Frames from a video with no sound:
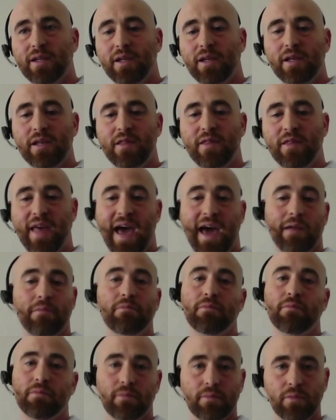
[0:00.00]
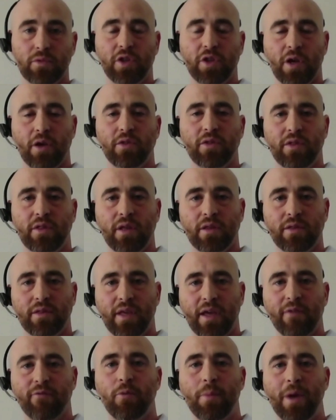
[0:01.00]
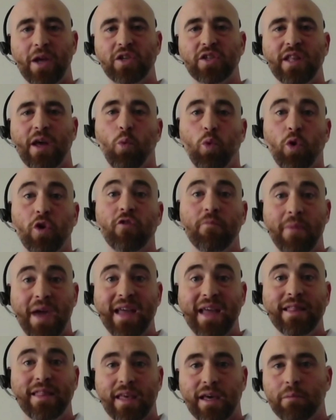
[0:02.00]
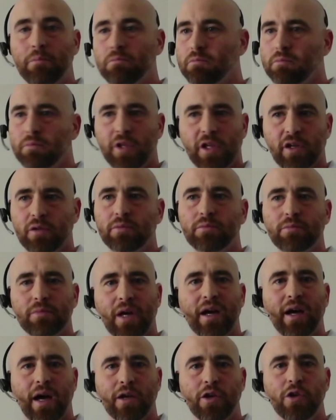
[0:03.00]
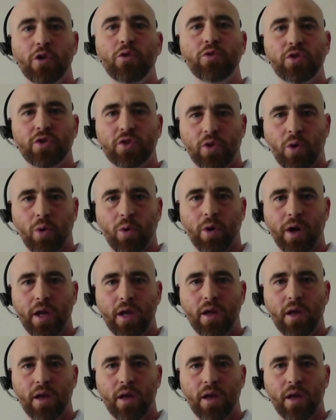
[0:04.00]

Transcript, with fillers: that the information that would have made them, you know, a news story,